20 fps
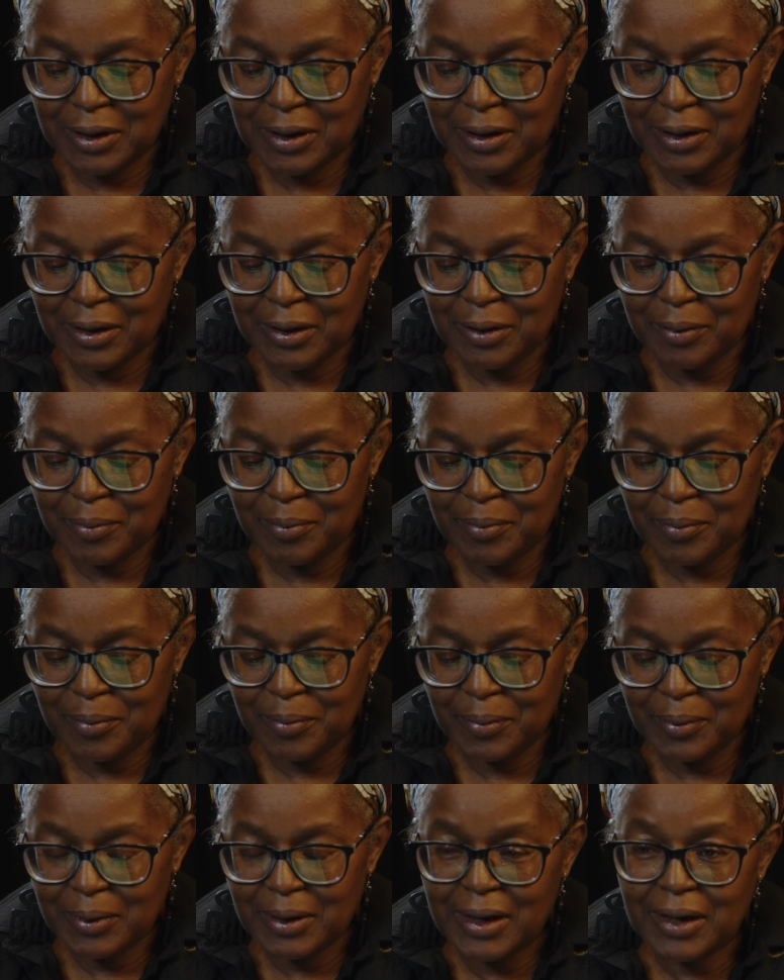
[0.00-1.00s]

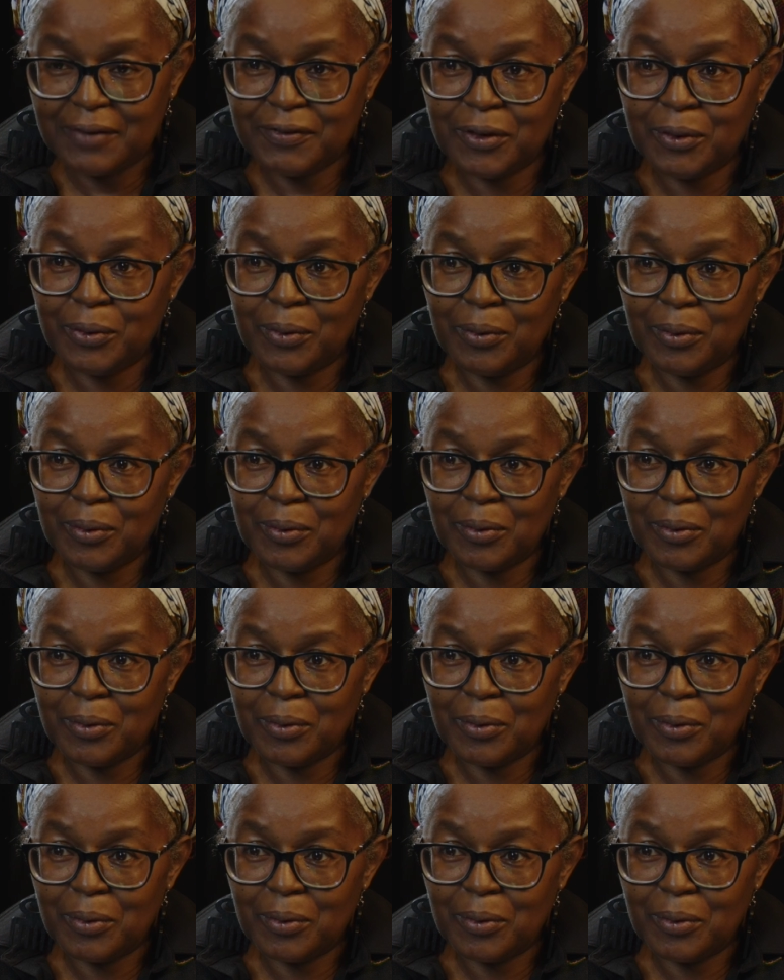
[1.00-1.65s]
have you